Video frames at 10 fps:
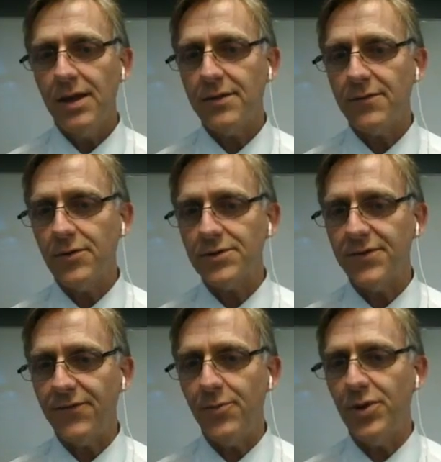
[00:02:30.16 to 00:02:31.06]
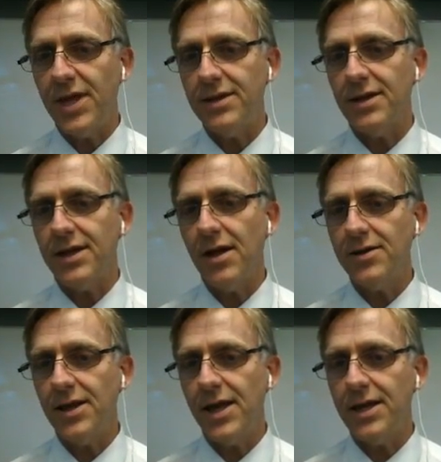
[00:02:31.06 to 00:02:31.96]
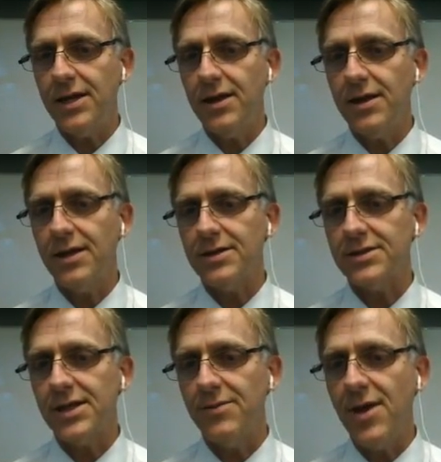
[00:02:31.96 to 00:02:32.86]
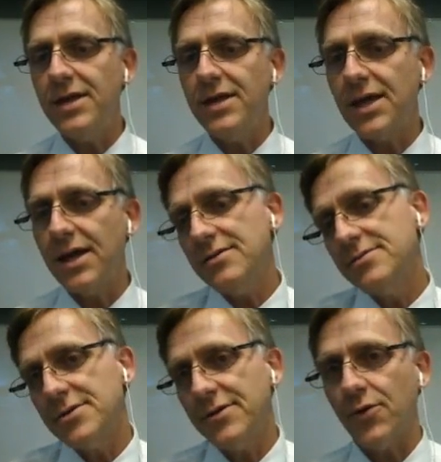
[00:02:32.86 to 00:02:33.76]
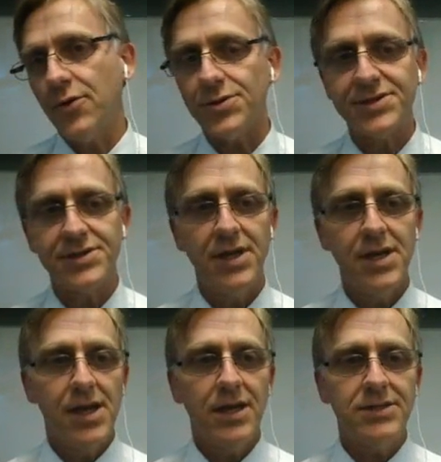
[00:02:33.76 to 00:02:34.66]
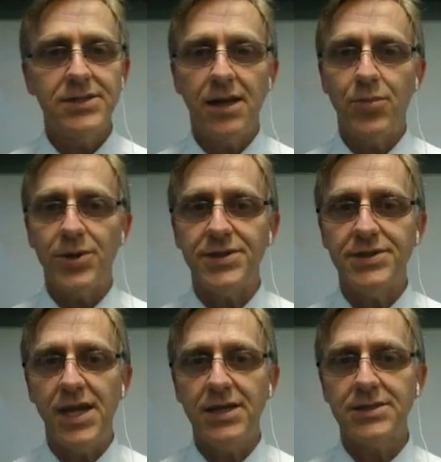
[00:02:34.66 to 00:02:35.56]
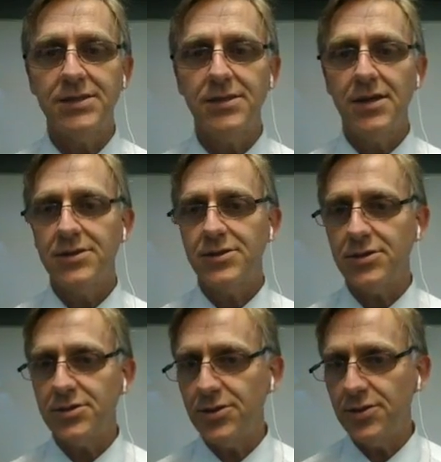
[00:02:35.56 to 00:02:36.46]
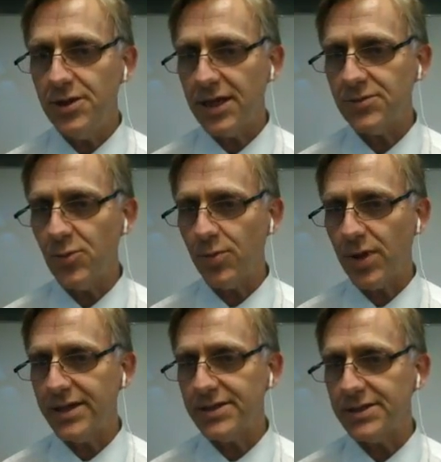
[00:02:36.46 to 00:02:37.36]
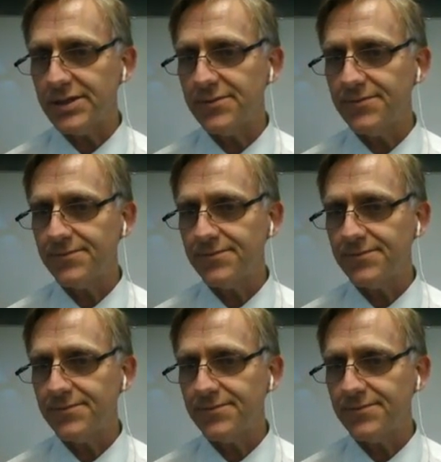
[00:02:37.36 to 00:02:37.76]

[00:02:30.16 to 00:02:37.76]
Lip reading: And of course, if you put that in a calculator, you're going to get the same answer. Of course, it's 10.6 to 2 decimal places.